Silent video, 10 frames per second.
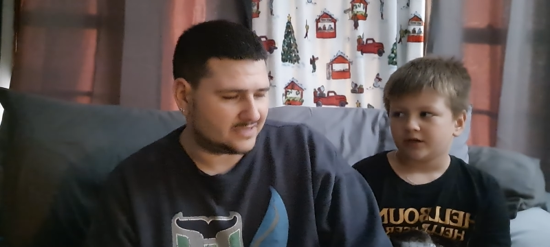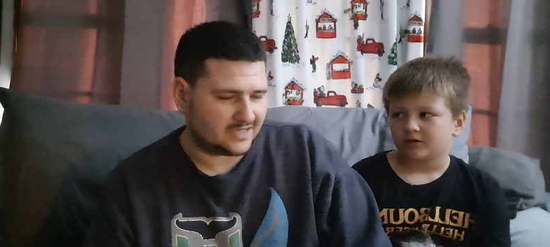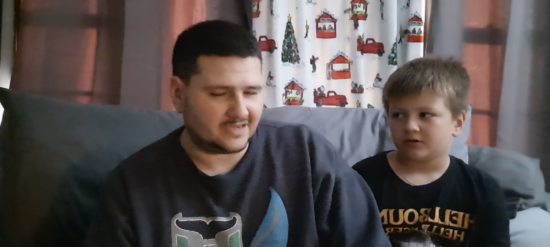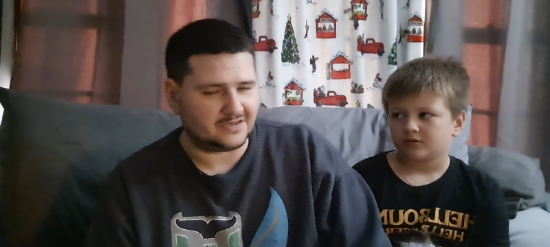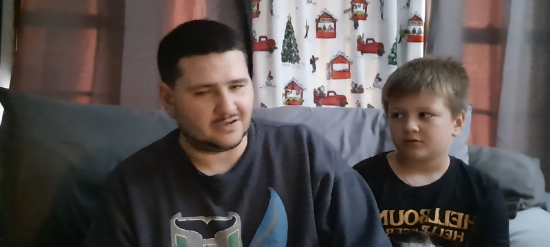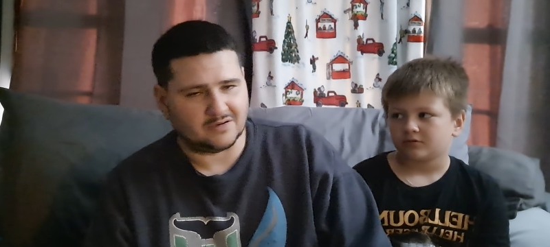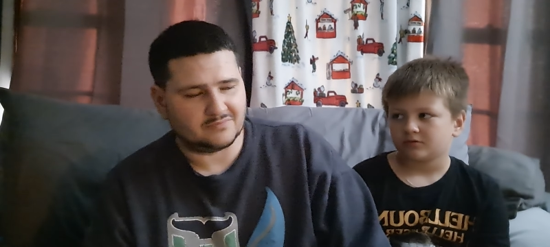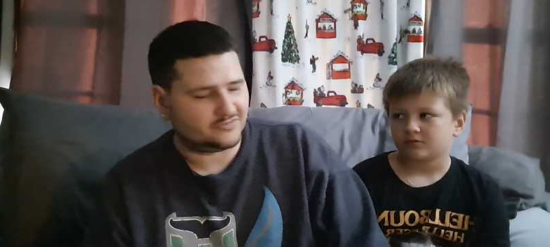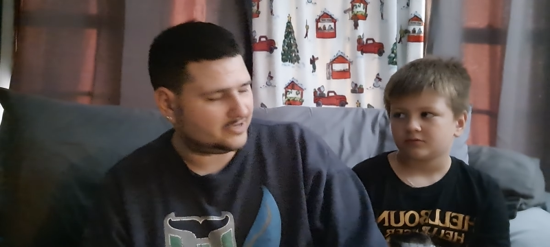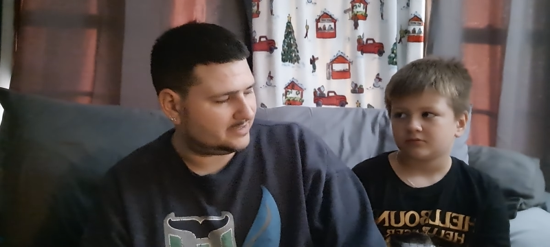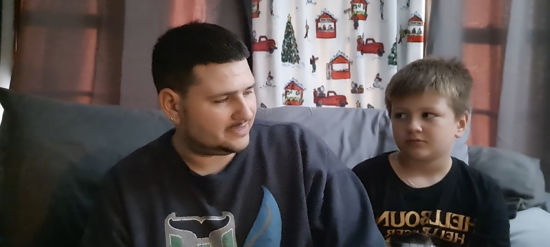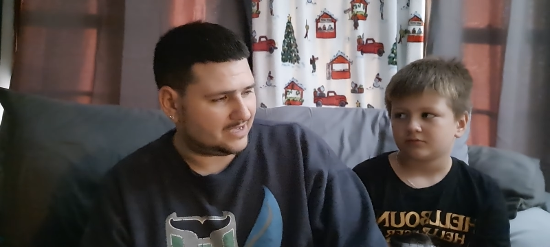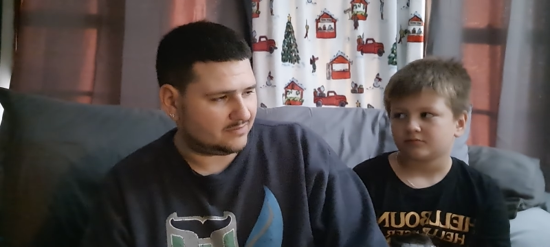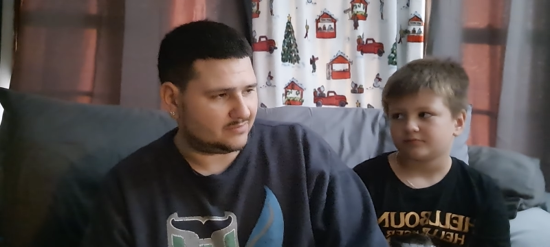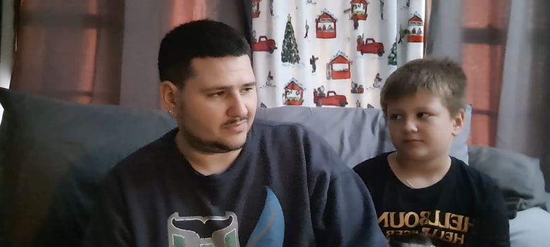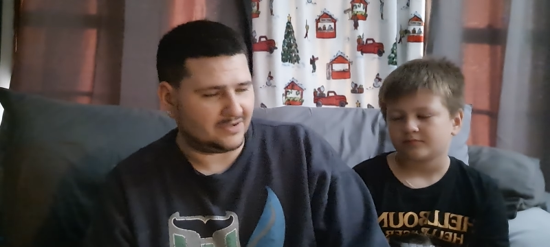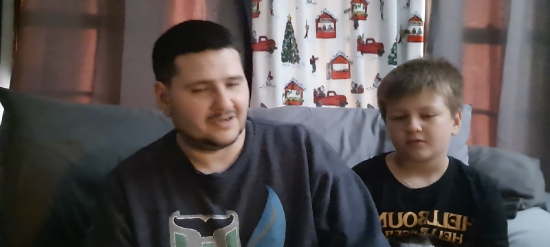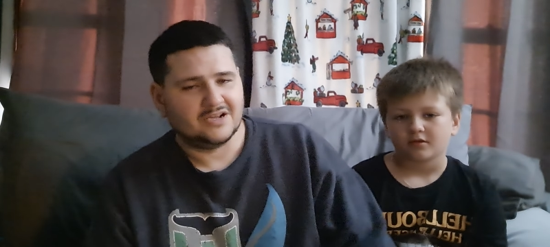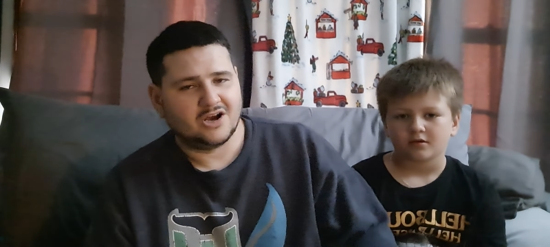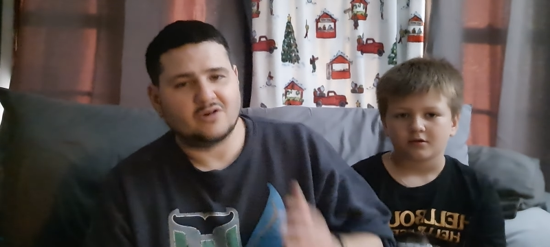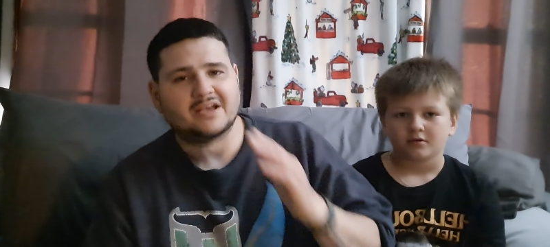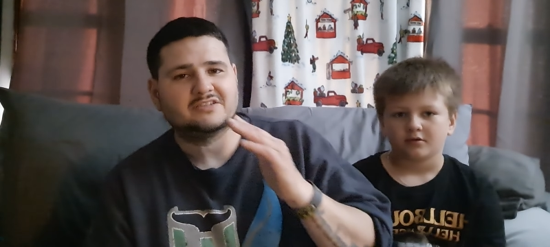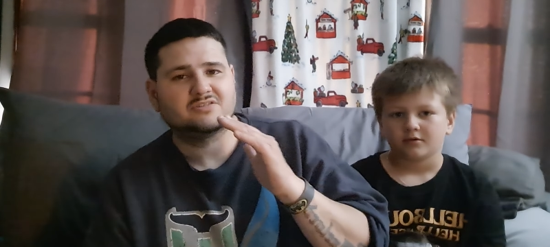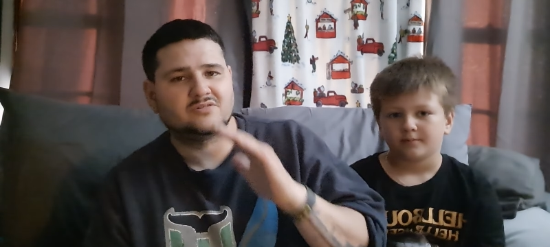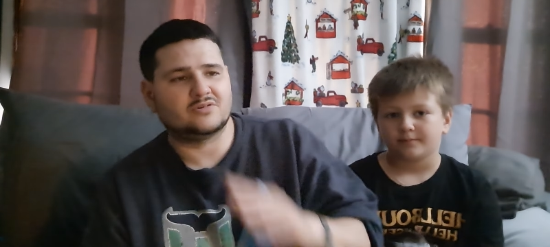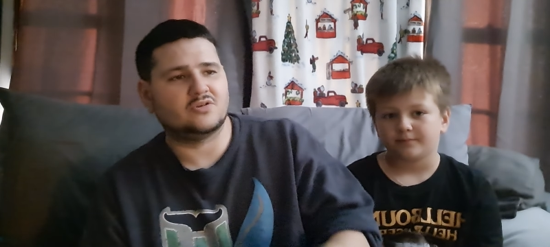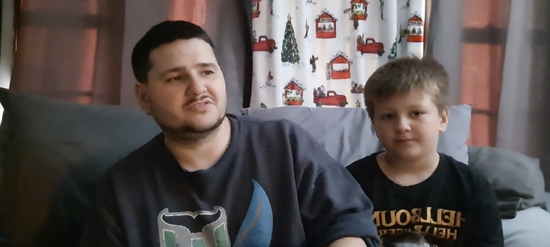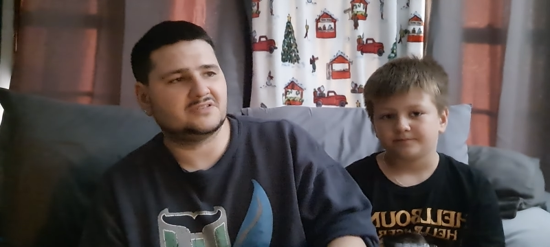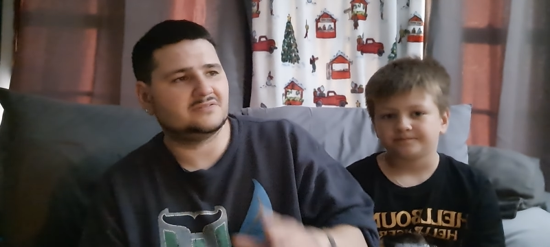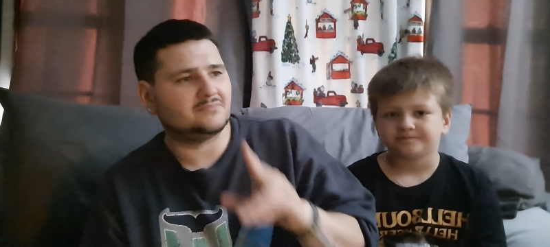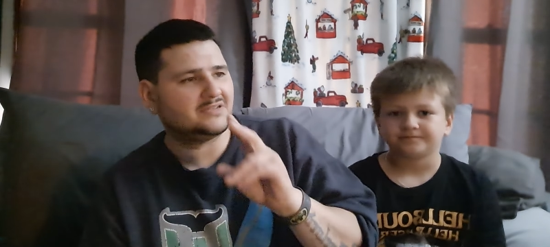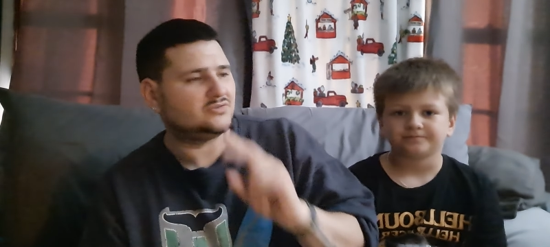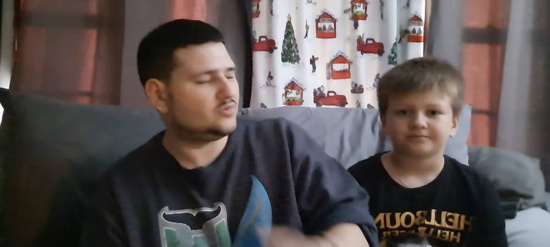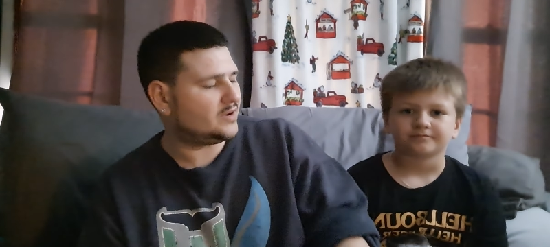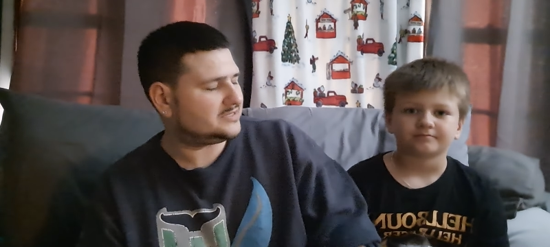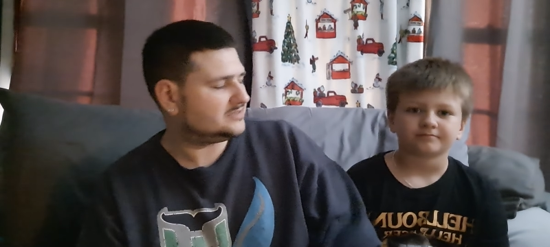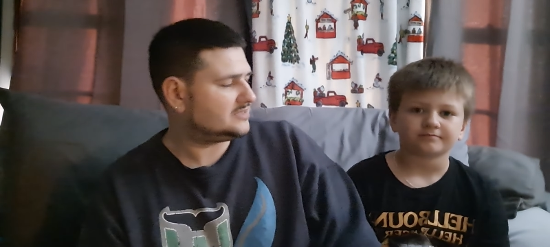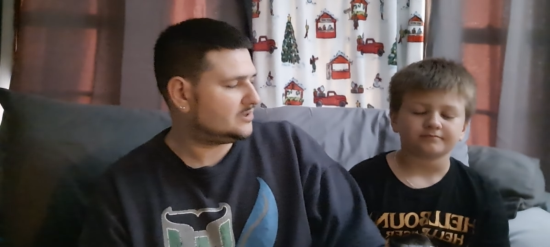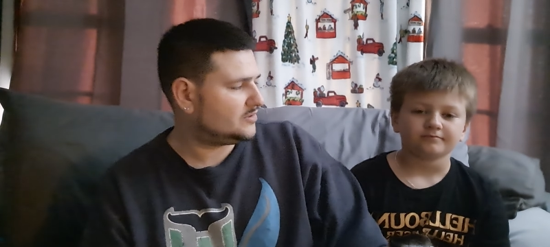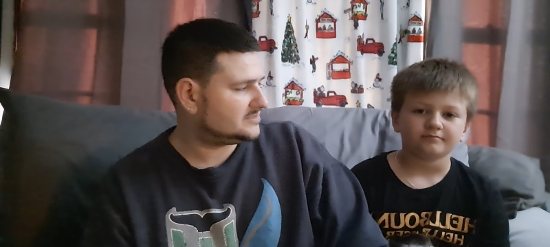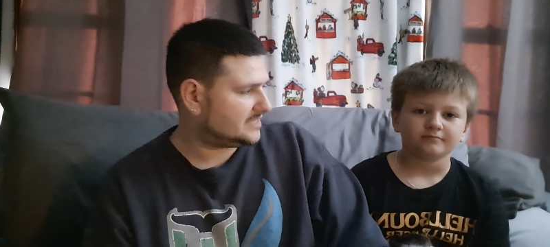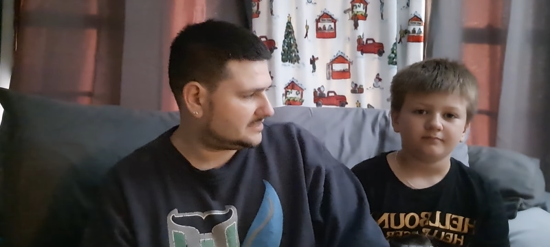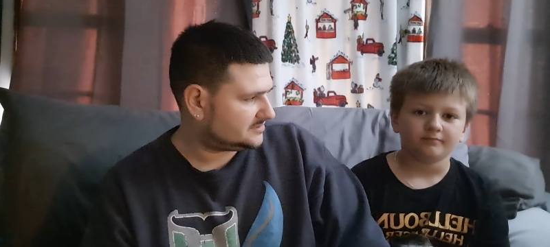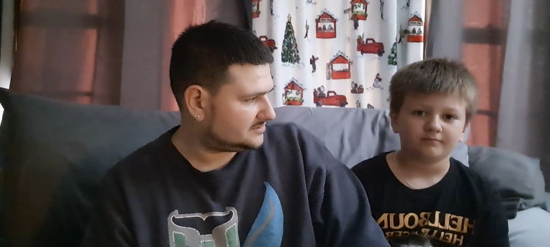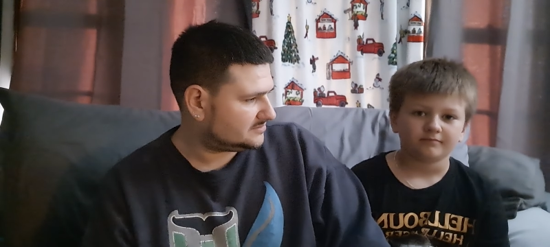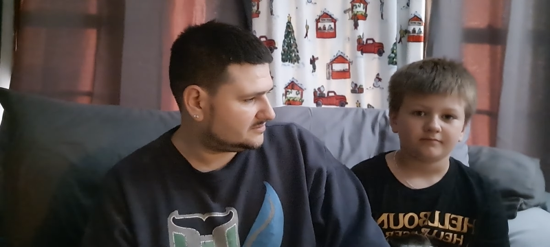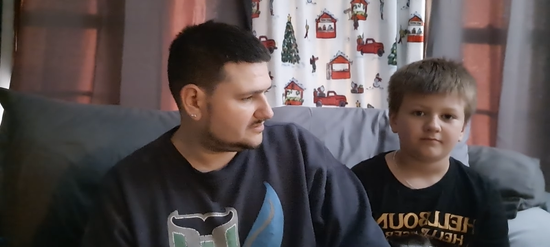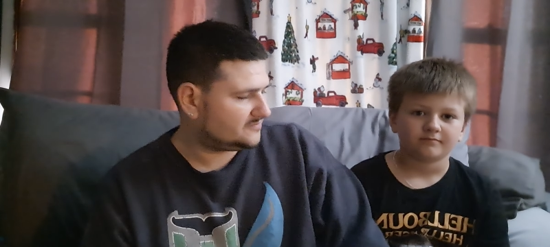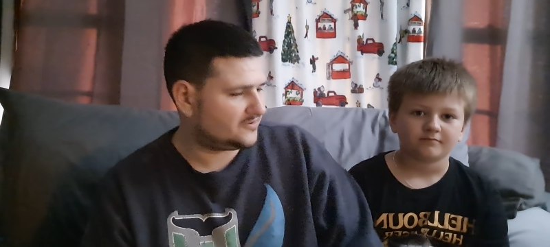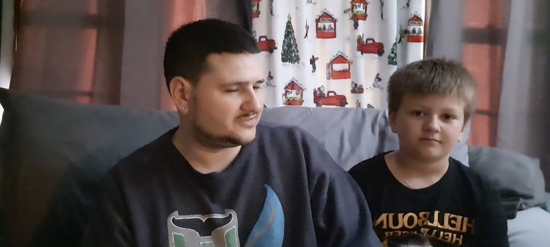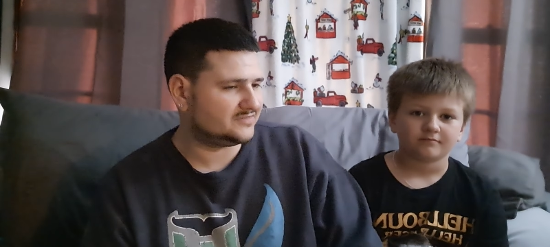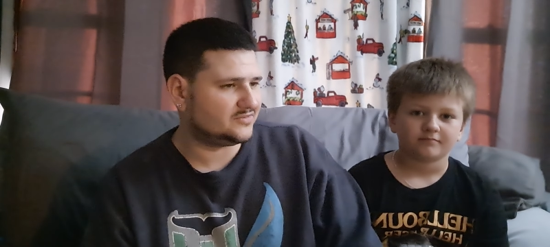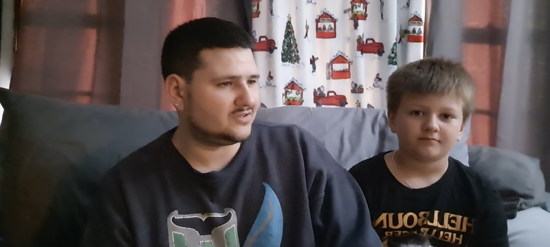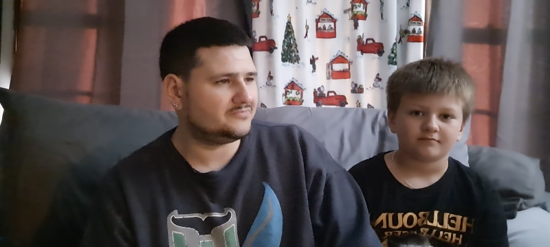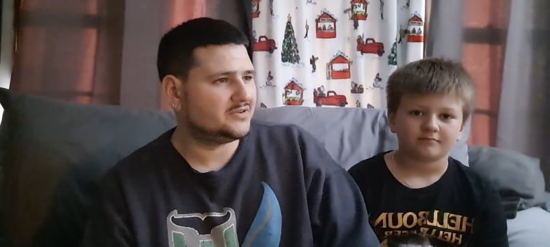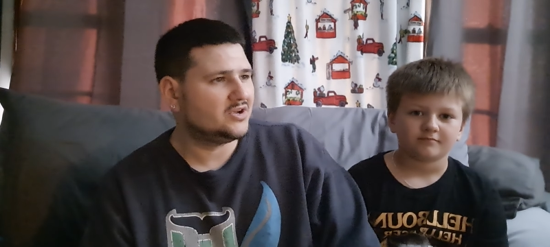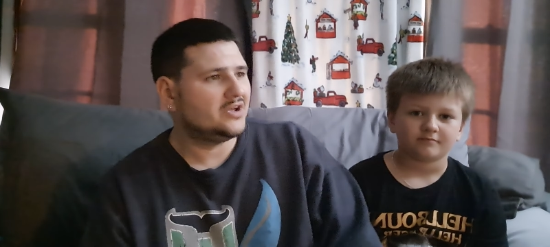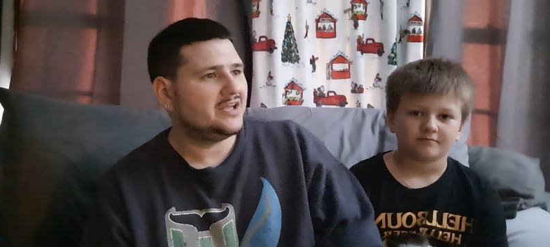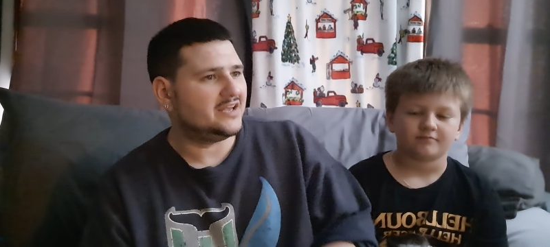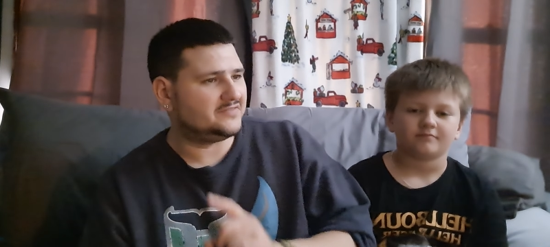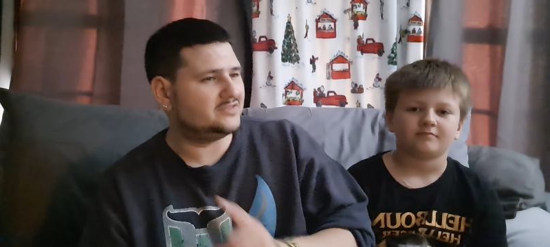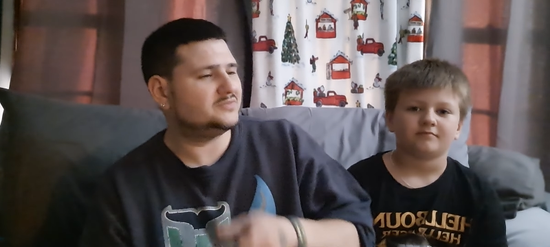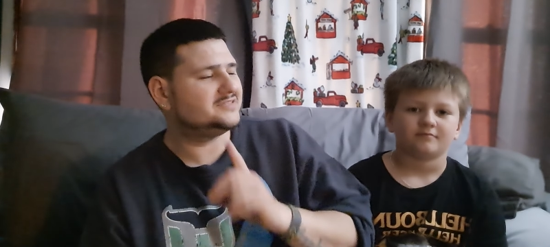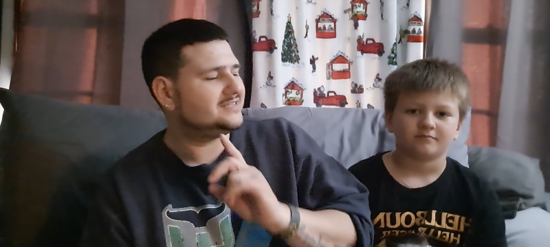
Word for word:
Speaker 1: that. I know. I'm dreading that one, but okay. So Colston, my two questions I always ask. First of all, if this was